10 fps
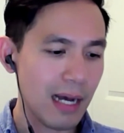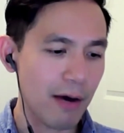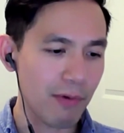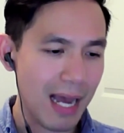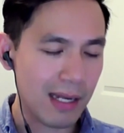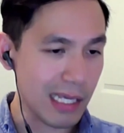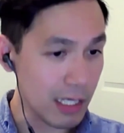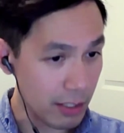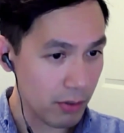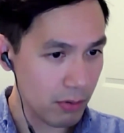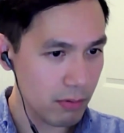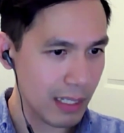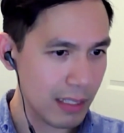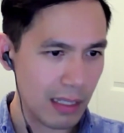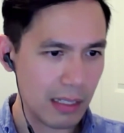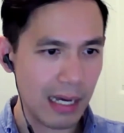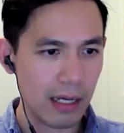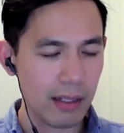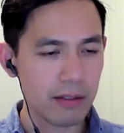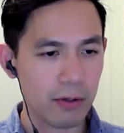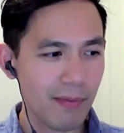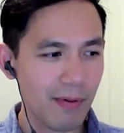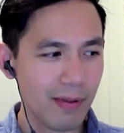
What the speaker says: we got EU in Europe.